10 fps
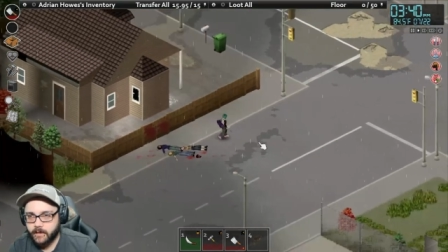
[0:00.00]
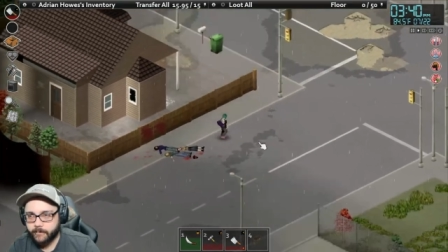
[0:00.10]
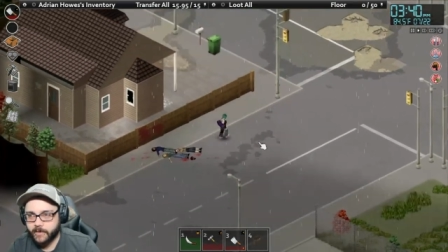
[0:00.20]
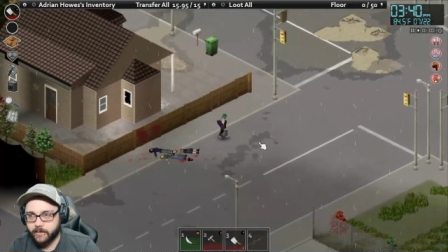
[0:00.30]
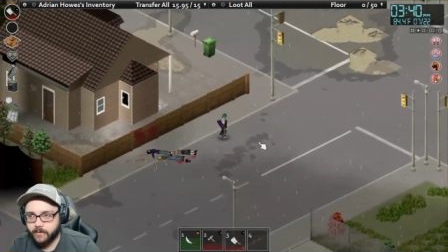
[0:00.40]

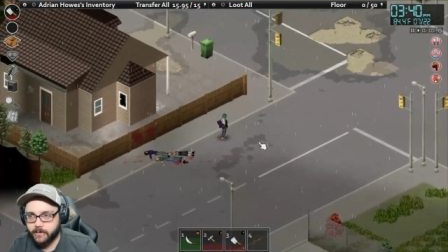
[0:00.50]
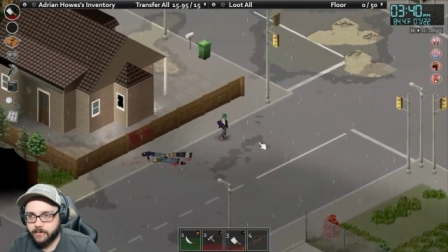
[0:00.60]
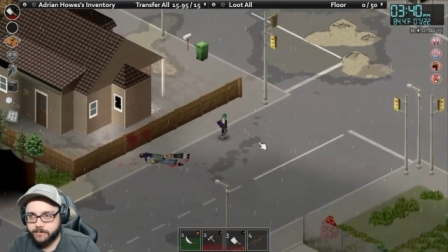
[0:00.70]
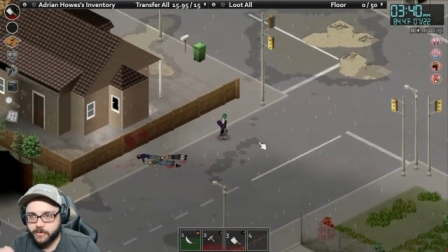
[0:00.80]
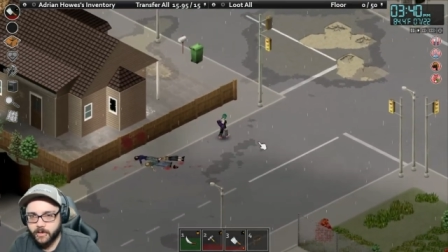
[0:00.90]
I'm gonna go
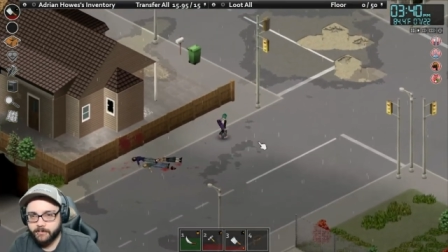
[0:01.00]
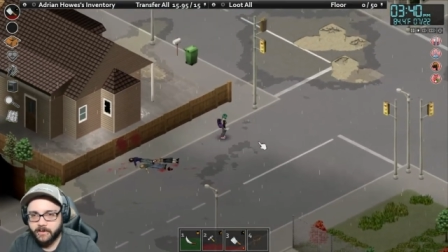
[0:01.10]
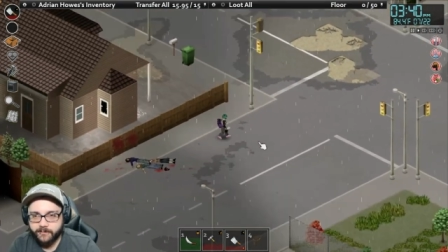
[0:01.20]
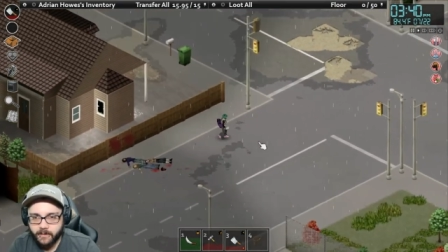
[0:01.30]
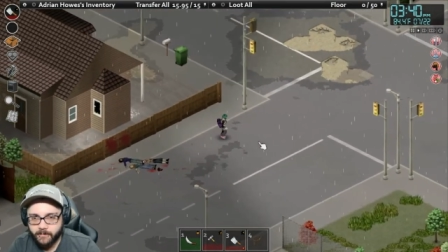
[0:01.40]
home, drop
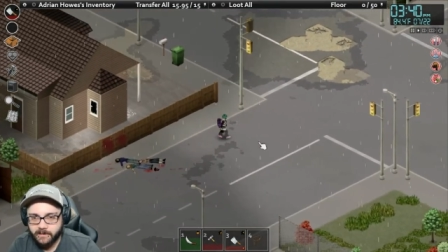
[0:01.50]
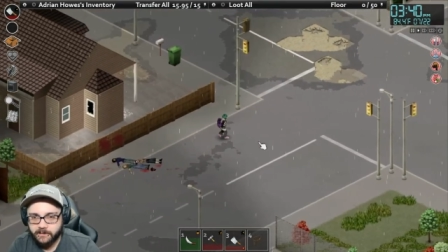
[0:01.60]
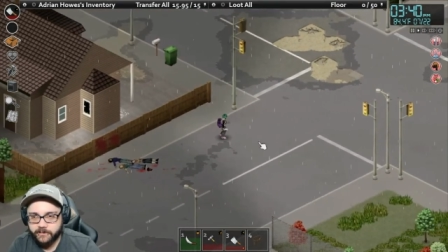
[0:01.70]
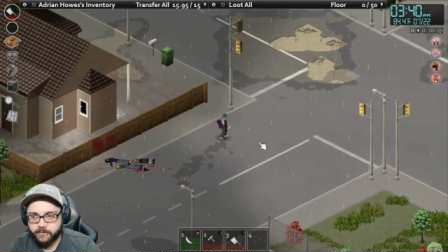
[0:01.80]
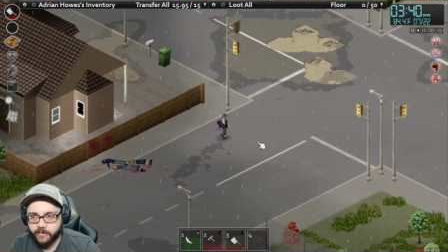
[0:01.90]
off all my
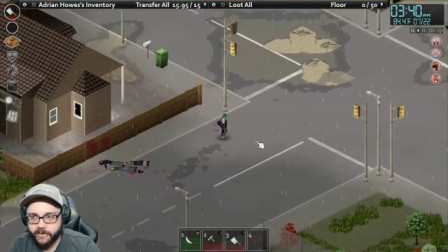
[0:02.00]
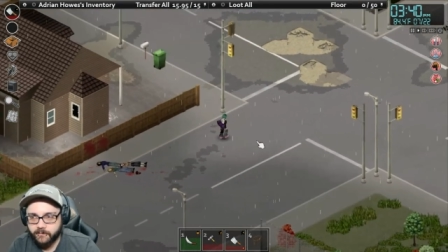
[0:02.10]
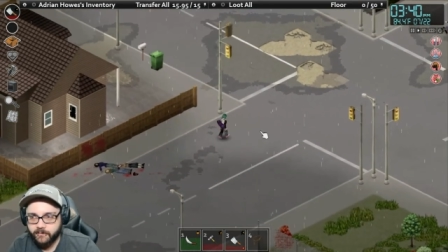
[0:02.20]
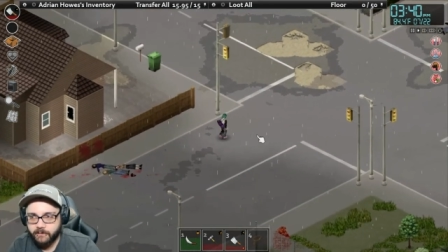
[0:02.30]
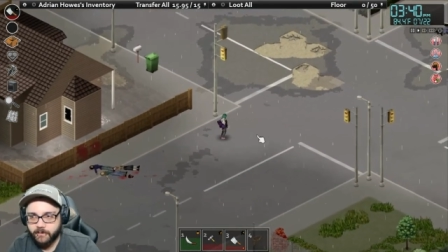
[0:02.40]
loot, and
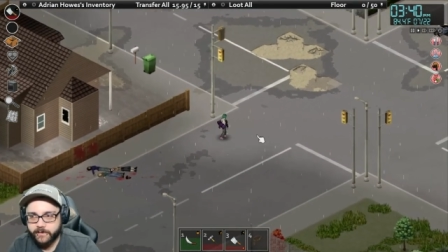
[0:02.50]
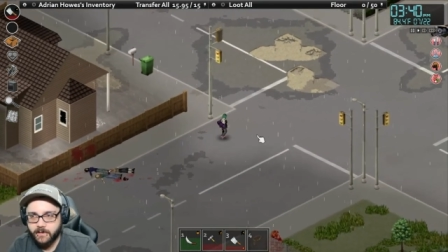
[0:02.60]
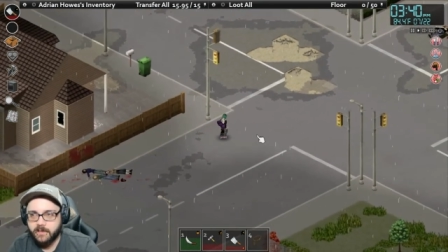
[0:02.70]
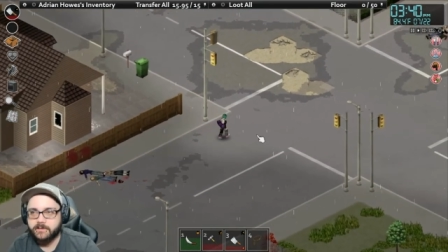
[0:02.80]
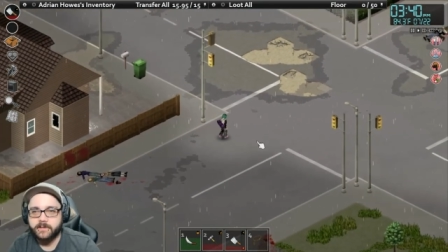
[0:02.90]
reconvene with you
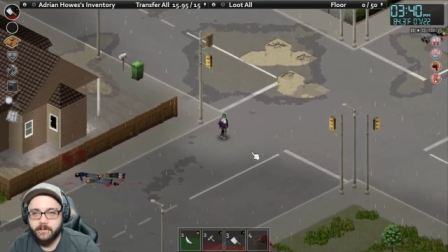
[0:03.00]
guys